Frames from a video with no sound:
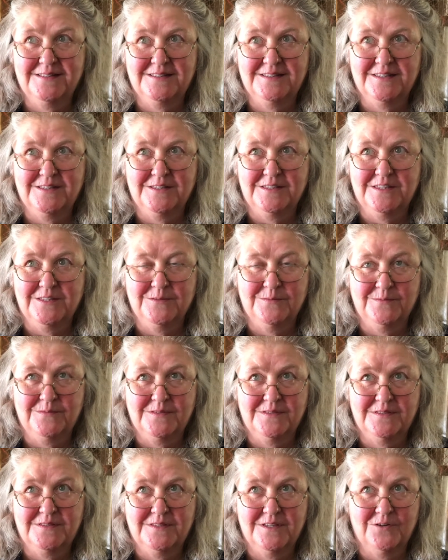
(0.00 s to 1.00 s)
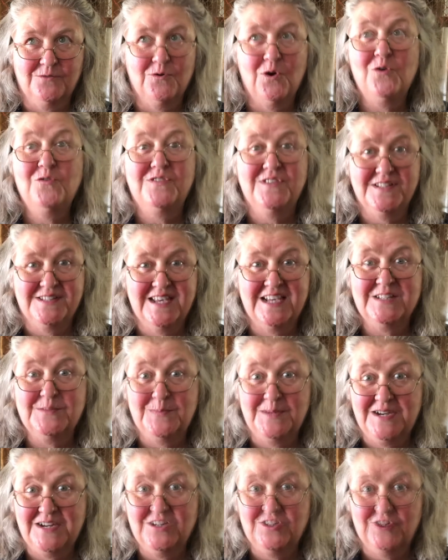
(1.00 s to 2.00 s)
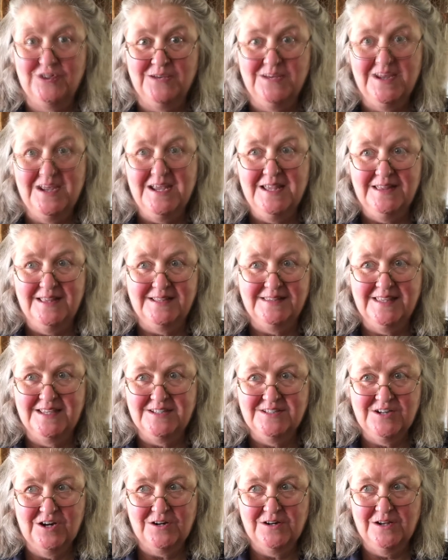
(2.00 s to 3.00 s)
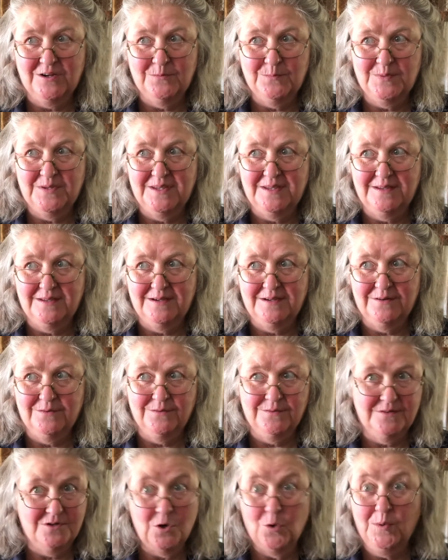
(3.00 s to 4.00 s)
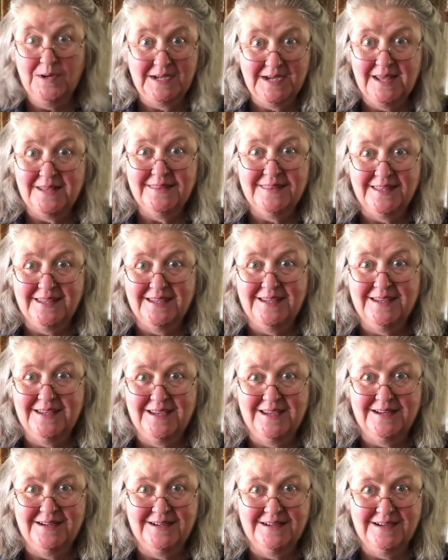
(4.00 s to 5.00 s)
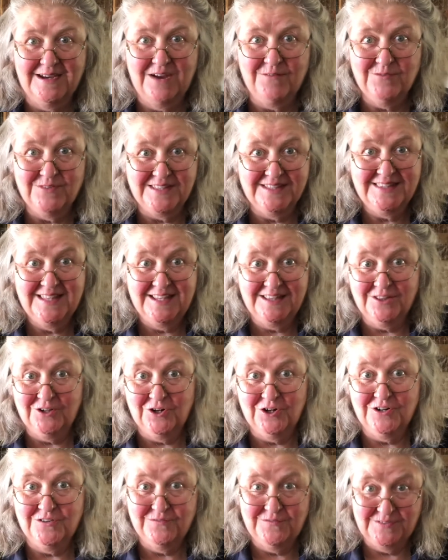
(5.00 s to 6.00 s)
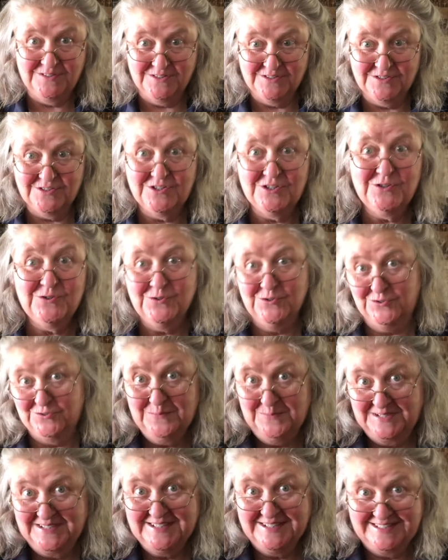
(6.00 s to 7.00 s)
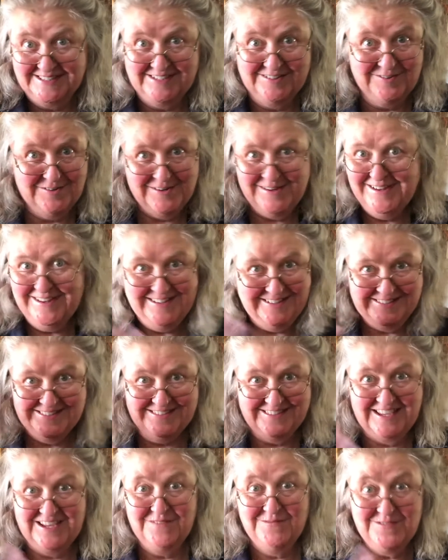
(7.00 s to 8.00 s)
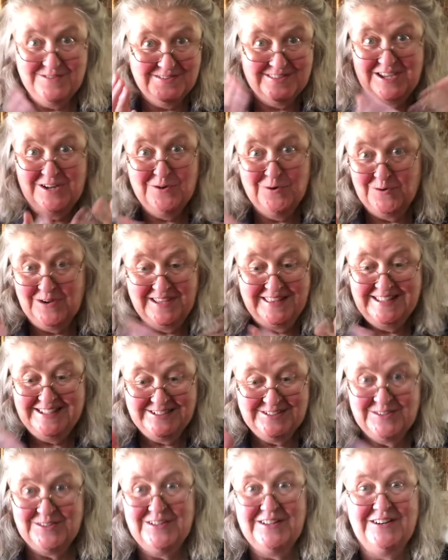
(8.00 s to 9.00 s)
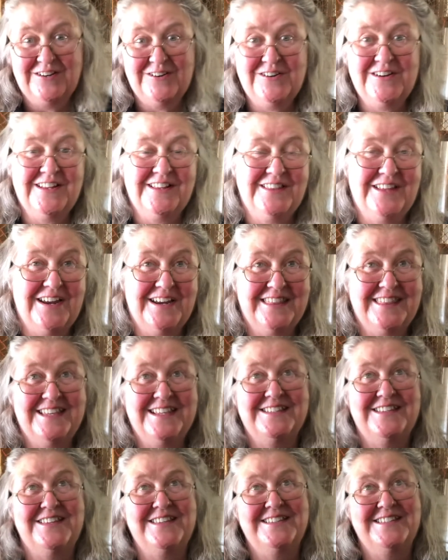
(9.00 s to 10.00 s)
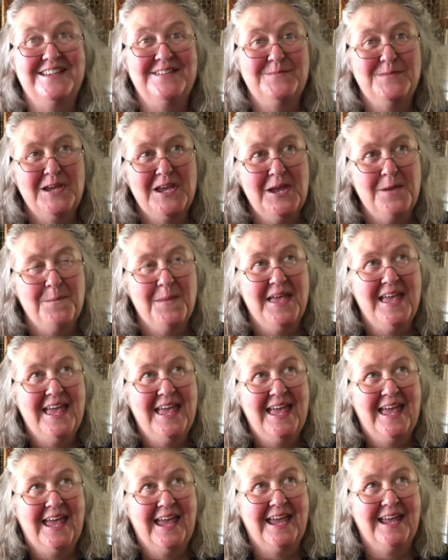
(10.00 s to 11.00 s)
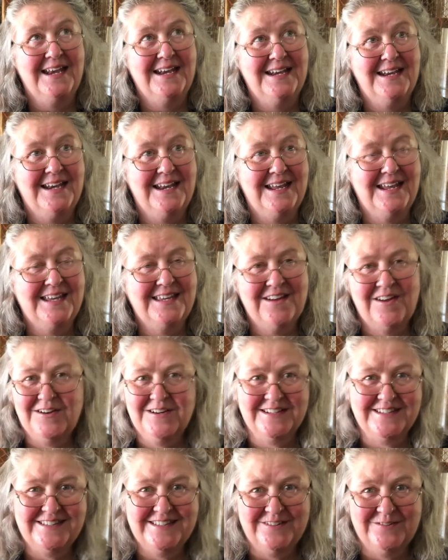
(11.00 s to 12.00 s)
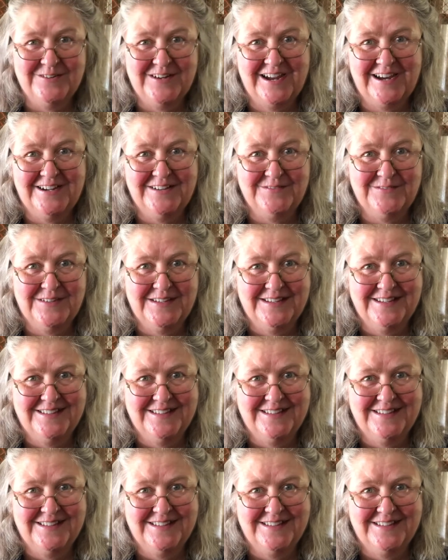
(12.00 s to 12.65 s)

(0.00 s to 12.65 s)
the growth is exponential, right? Like they start out being, knowing nothing, and everything they learn feels huge because they know nothing, so they're learning a lot of things all at the same time. And it got us, kind of